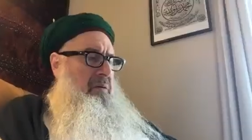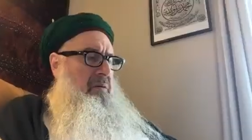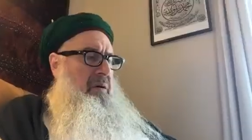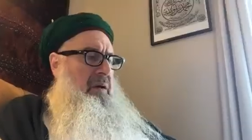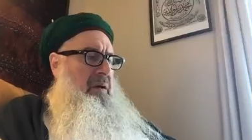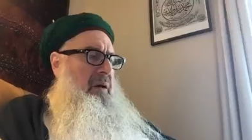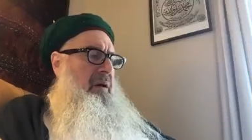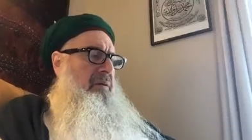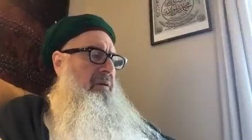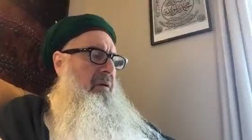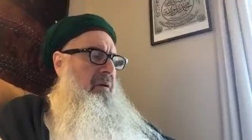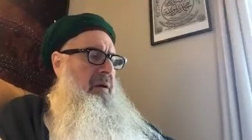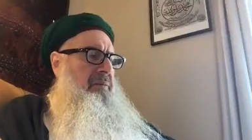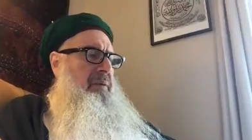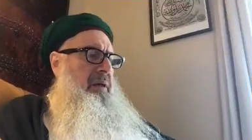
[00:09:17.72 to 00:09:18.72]
Barakat
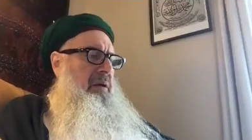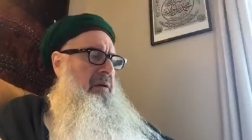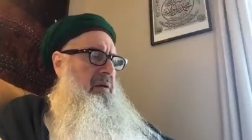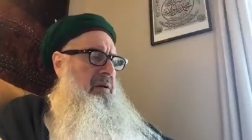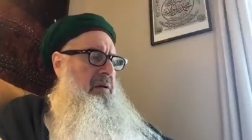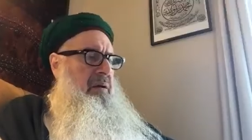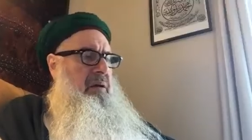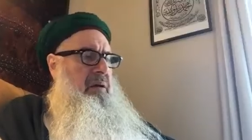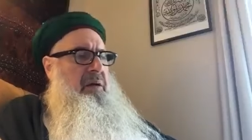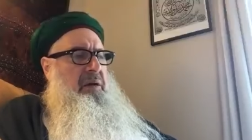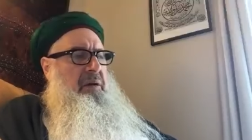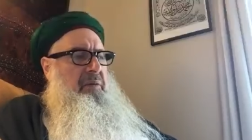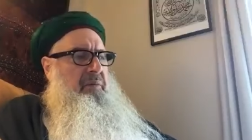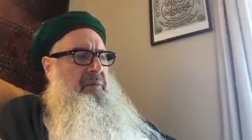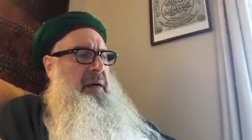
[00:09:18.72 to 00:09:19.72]
karamna,
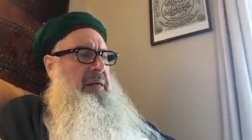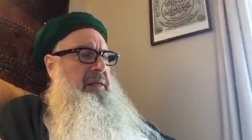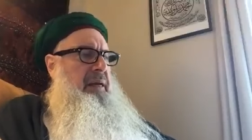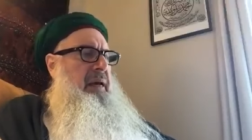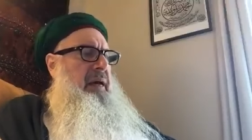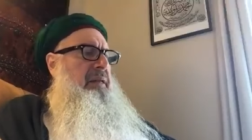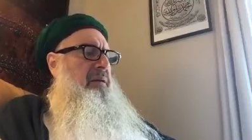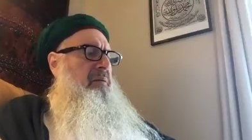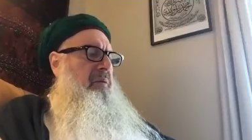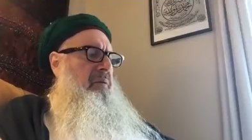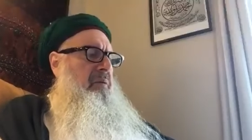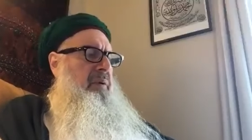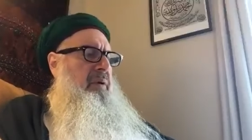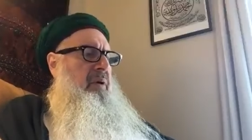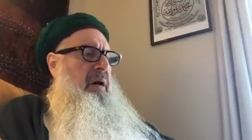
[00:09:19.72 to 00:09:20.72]
Bani Adam.
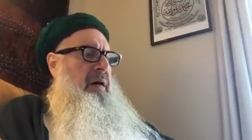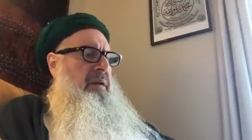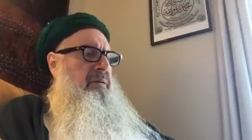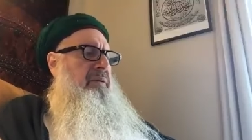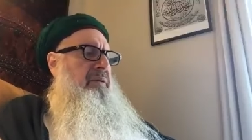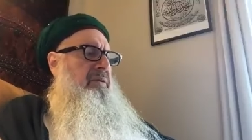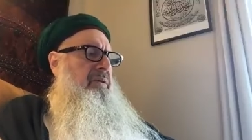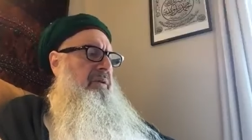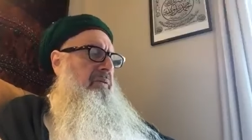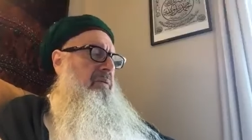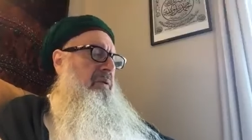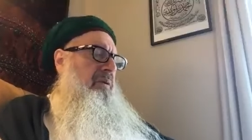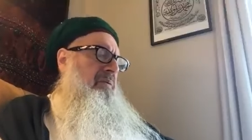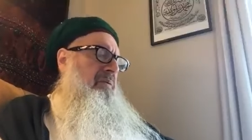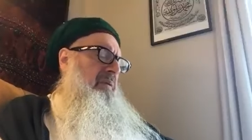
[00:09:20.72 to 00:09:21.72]
We honored the
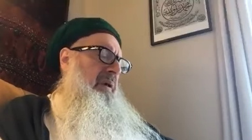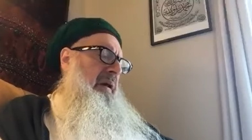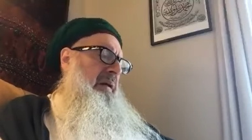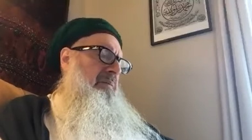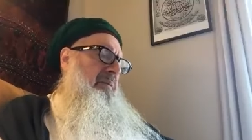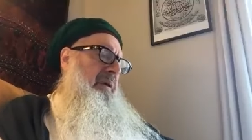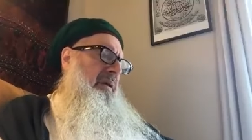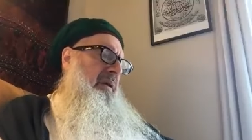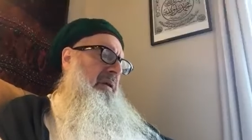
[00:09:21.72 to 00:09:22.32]
children of Adam and